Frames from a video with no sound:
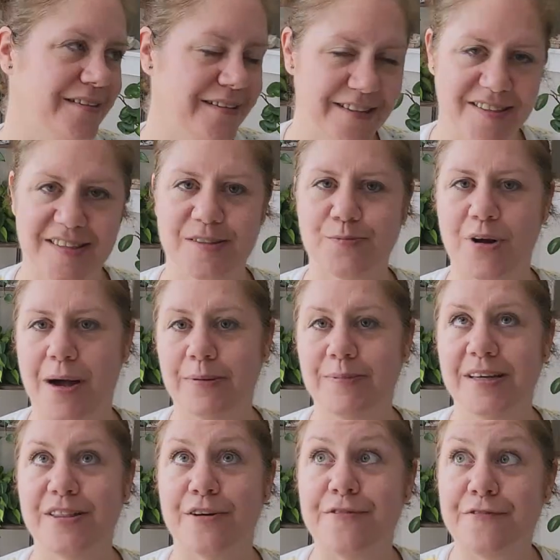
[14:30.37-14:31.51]
This is
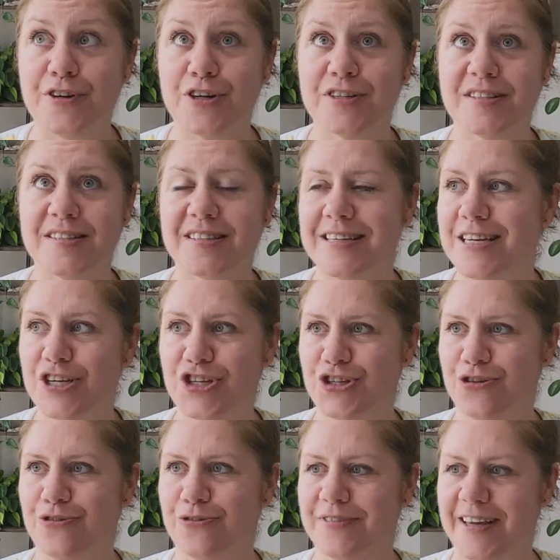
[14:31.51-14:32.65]
probably the first
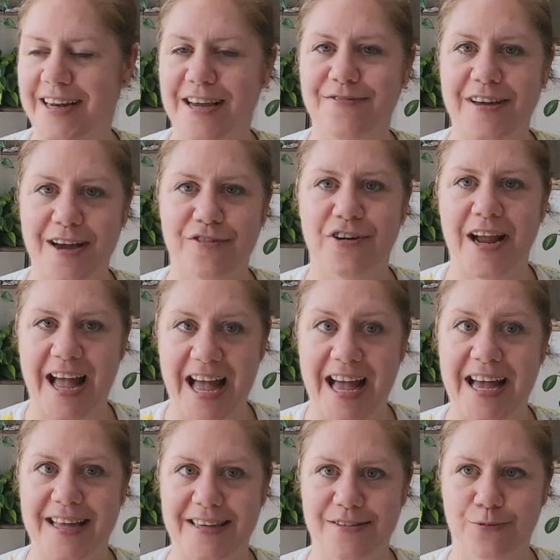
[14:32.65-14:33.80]
issue that I've ever
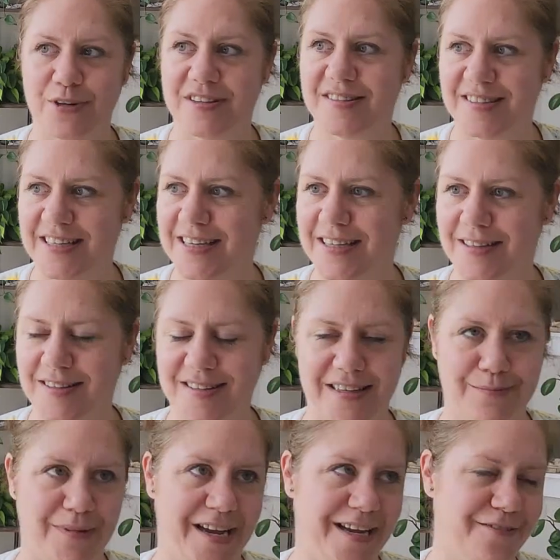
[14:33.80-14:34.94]
had with seeds
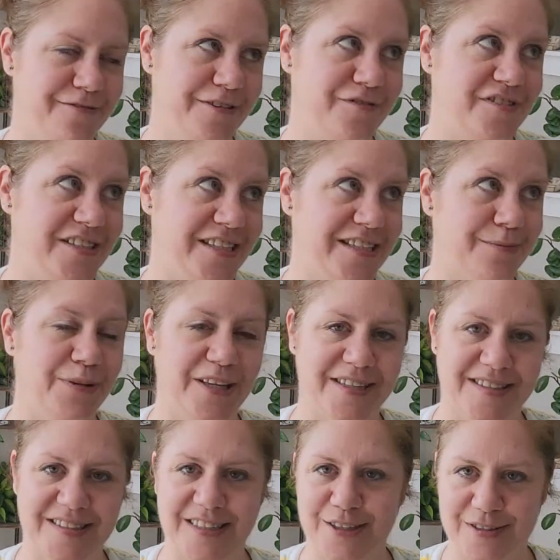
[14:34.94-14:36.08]
in my 15
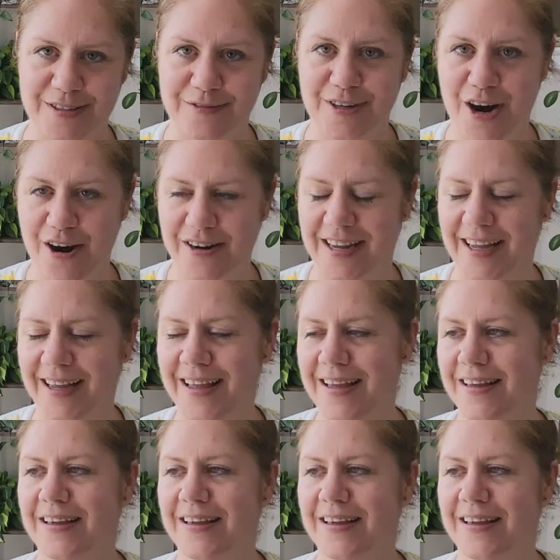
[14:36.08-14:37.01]
plus years of gardening.